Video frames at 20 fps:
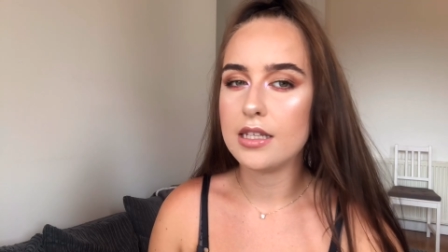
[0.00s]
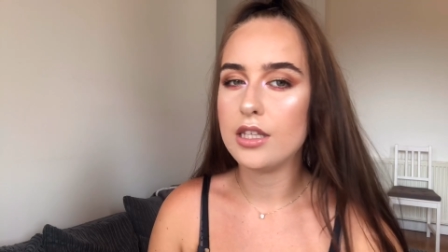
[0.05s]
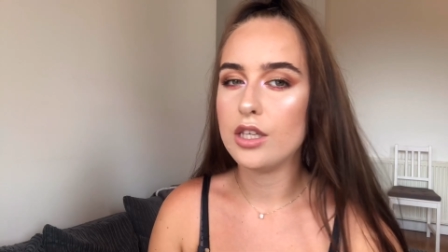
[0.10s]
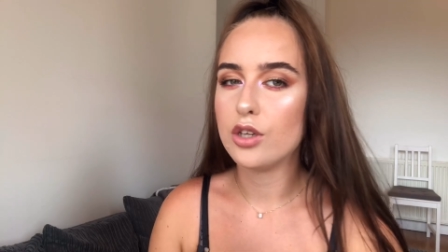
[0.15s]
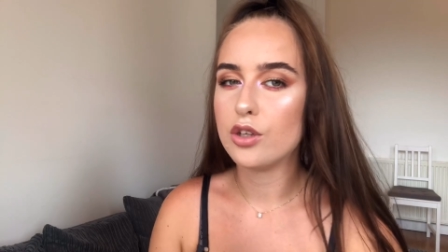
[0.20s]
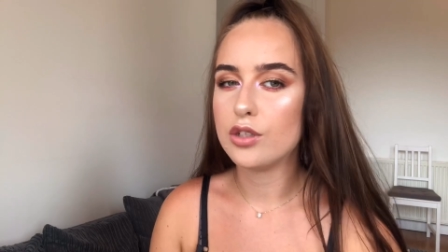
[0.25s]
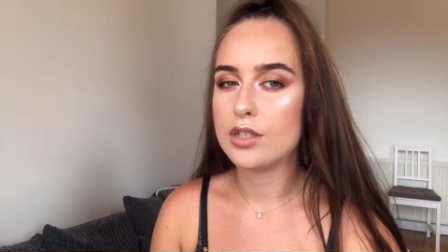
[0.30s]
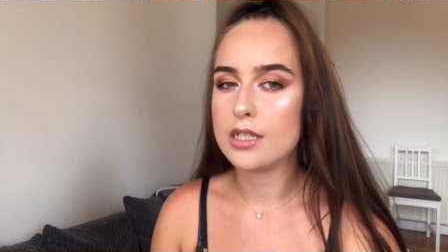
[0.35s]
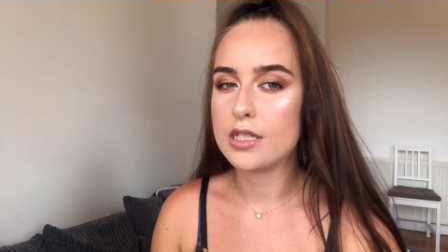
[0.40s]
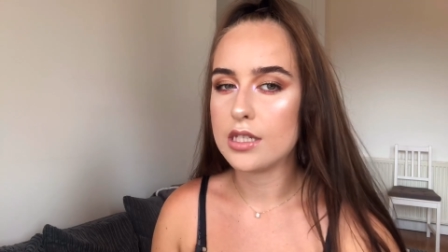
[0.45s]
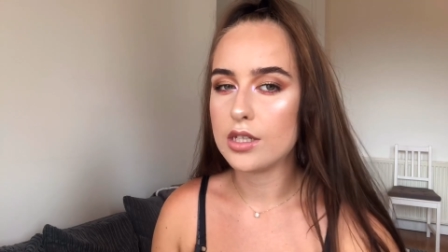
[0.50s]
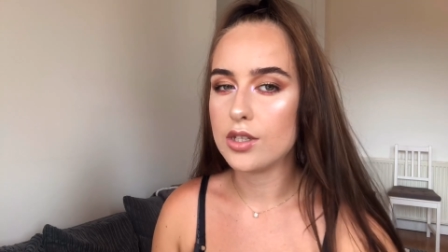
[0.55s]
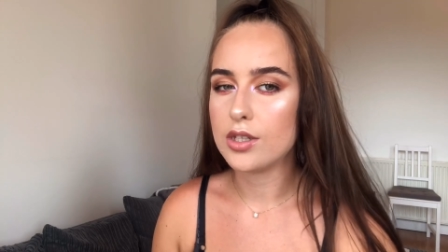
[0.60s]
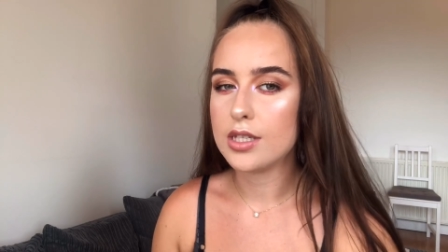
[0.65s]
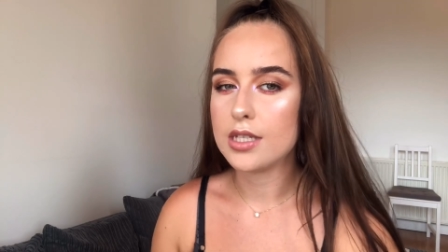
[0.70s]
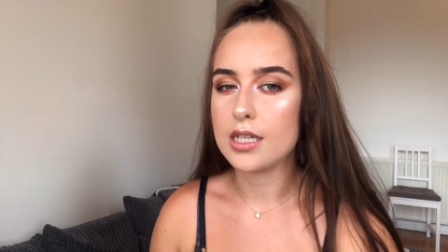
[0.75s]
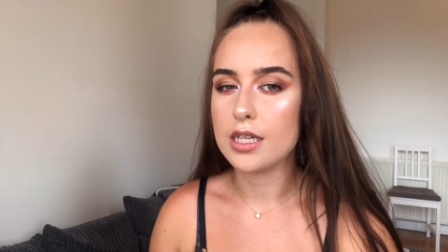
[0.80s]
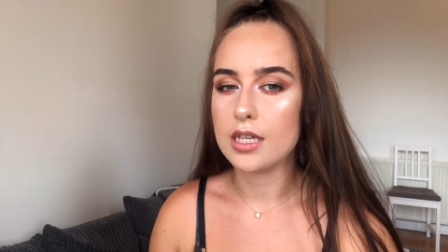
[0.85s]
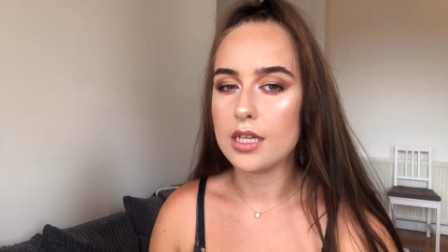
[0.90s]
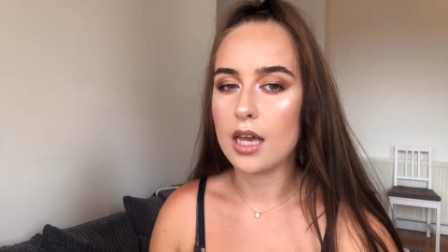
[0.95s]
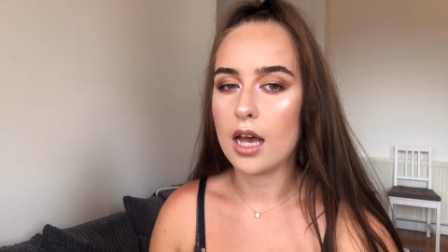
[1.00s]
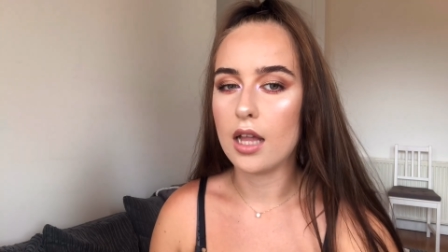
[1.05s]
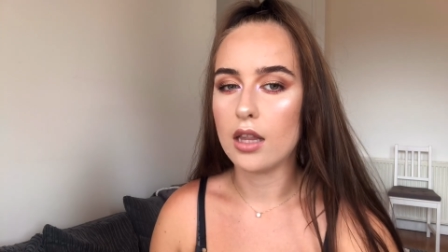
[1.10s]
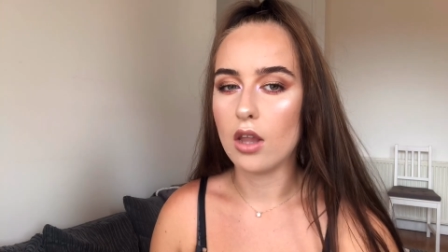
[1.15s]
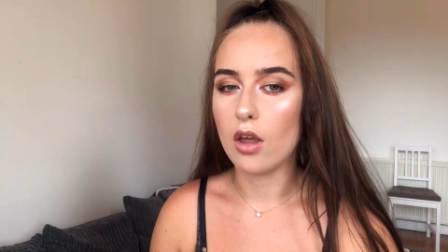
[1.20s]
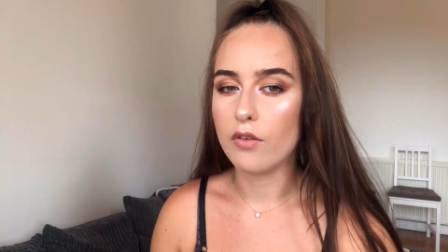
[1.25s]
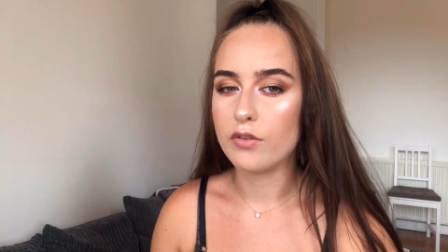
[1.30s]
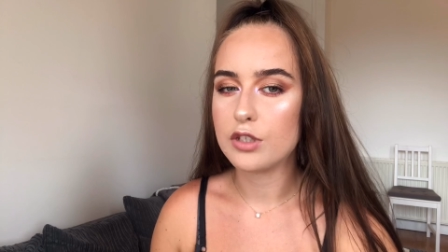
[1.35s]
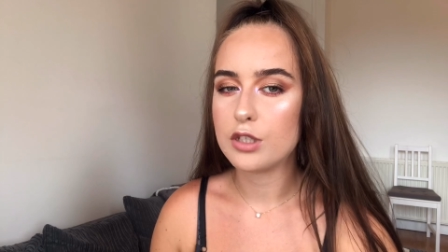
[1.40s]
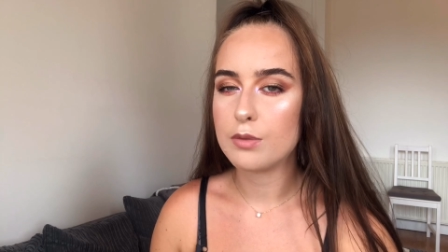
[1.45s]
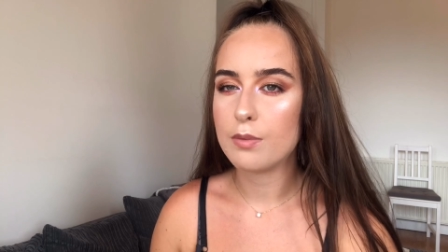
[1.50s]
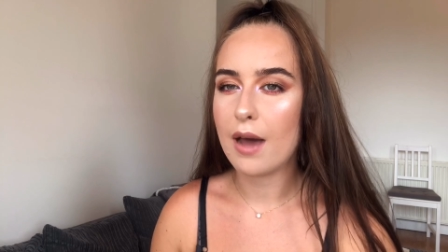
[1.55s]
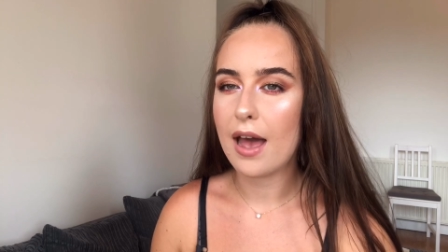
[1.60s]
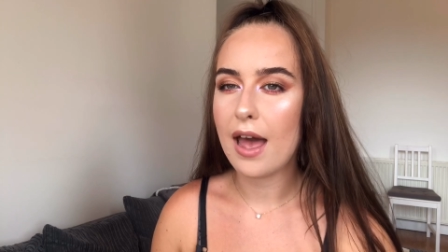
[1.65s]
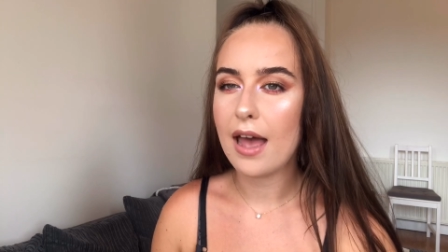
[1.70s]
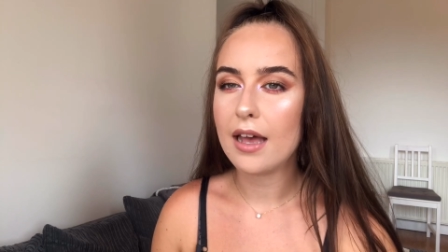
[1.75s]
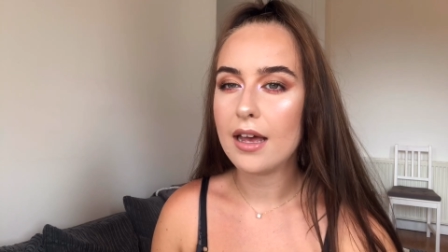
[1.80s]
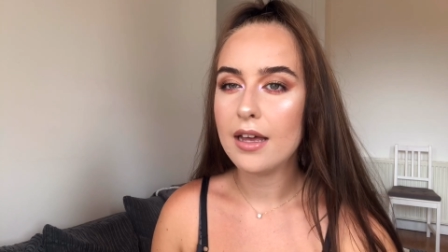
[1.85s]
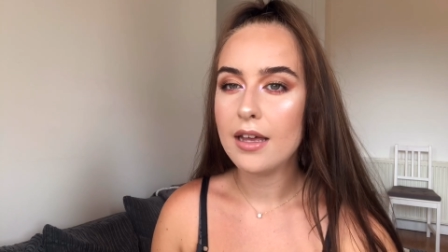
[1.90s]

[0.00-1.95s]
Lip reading: you could still see a lot of sweat